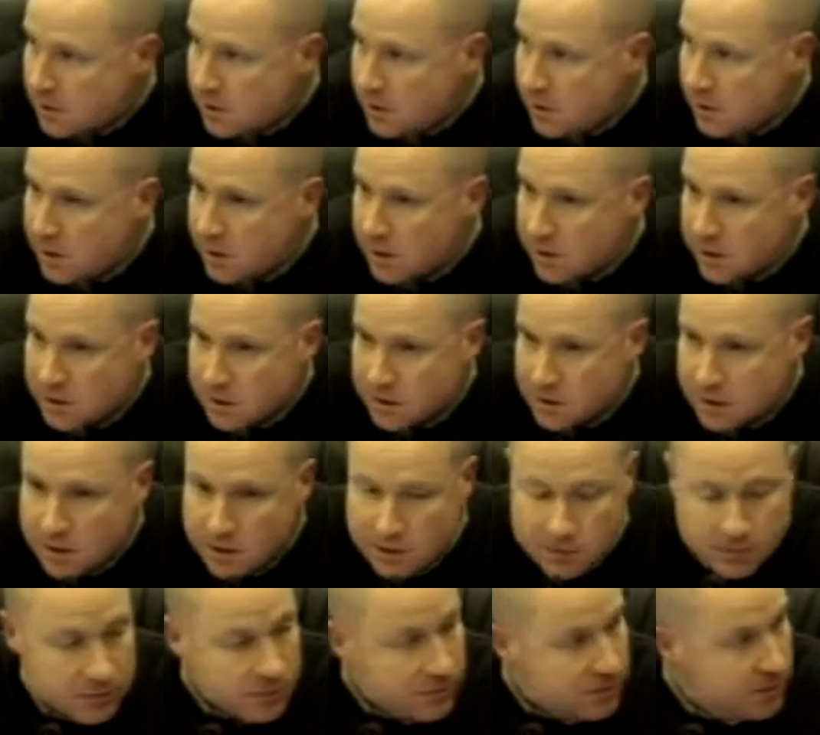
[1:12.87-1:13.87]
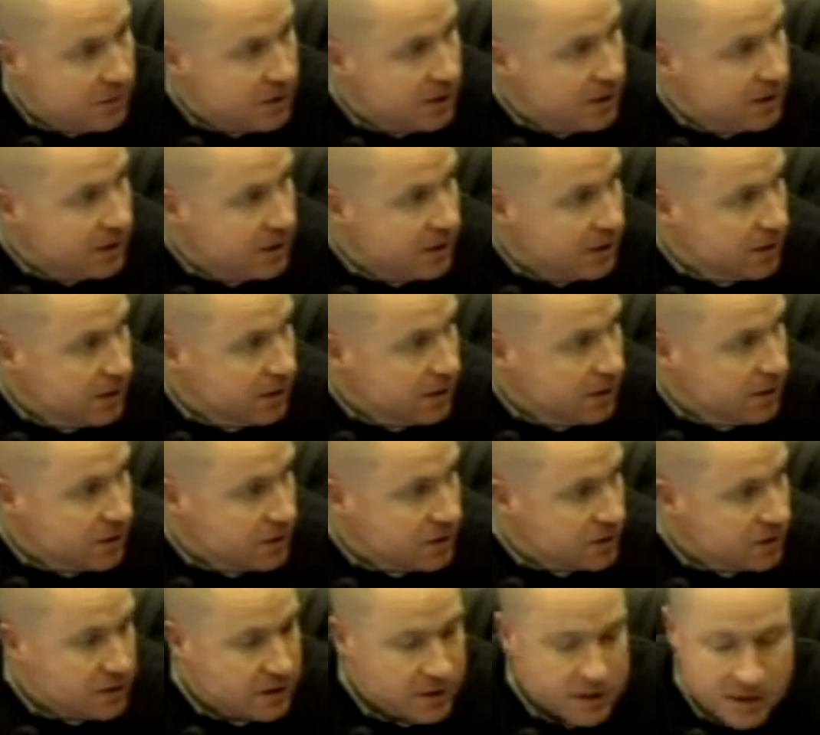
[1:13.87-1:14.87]
Uh, I'm
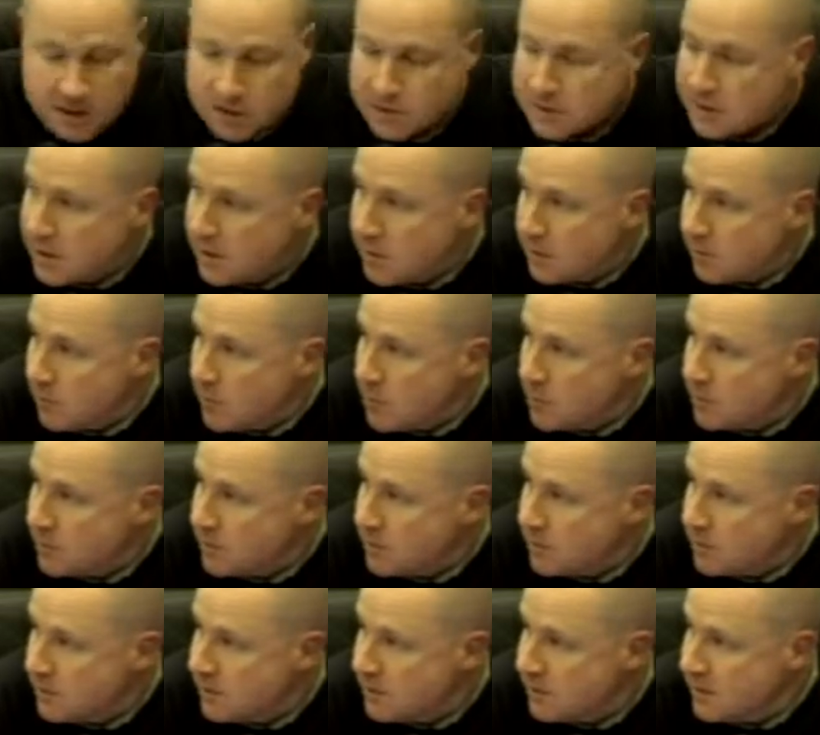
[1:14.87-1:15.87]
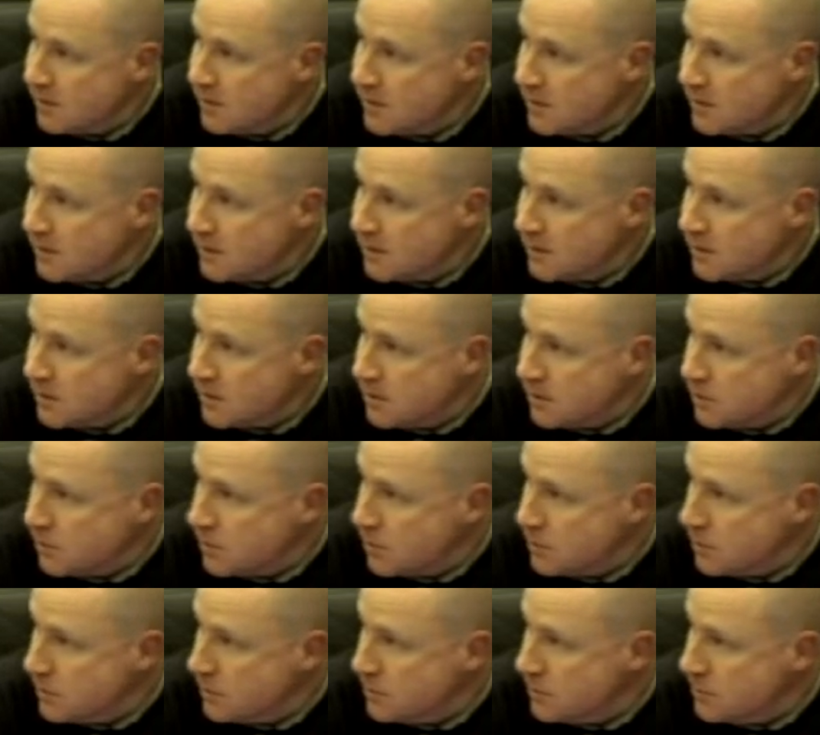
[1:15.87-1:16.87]
interested in entertaining a motion on this
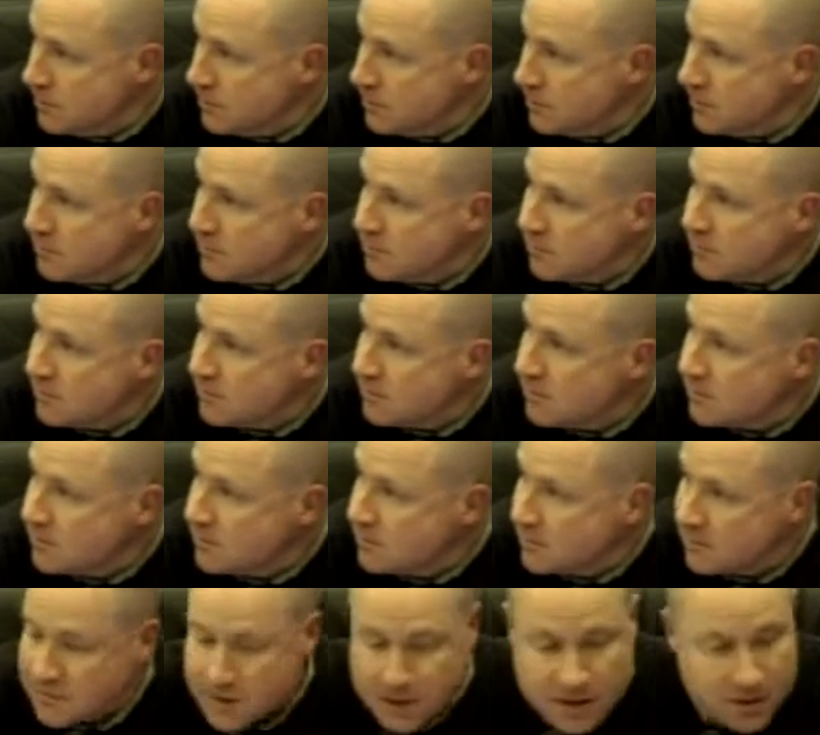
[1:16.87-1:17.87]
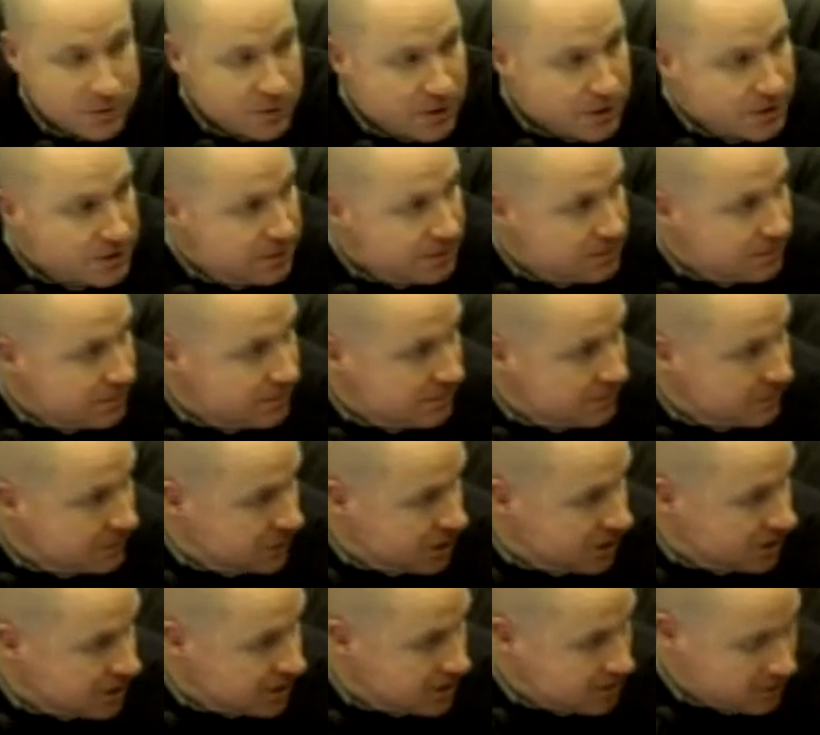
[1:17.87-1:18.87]
issue. Anybody?
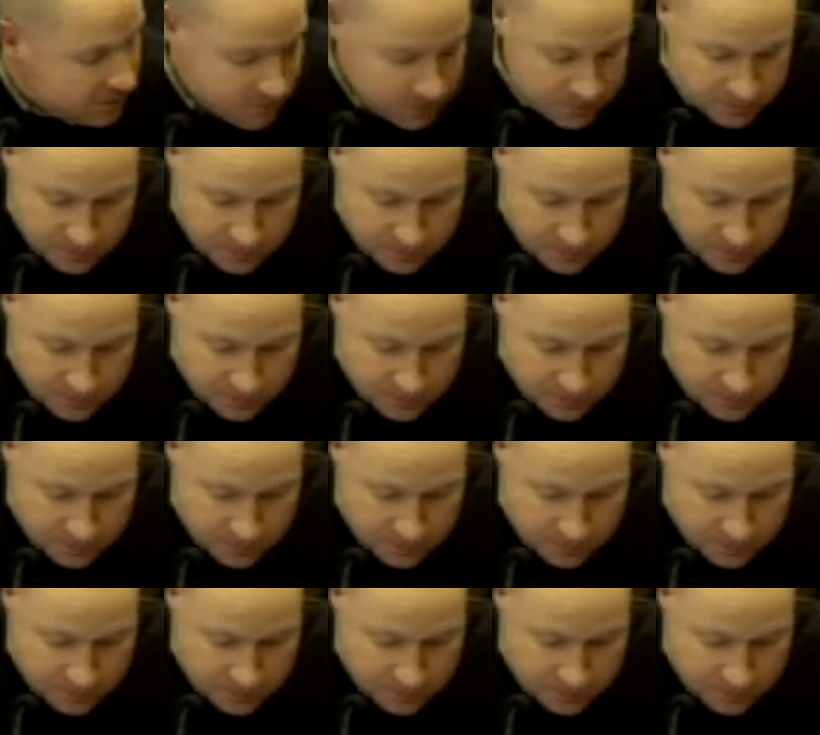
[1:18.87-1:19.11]
Jessica? Sure,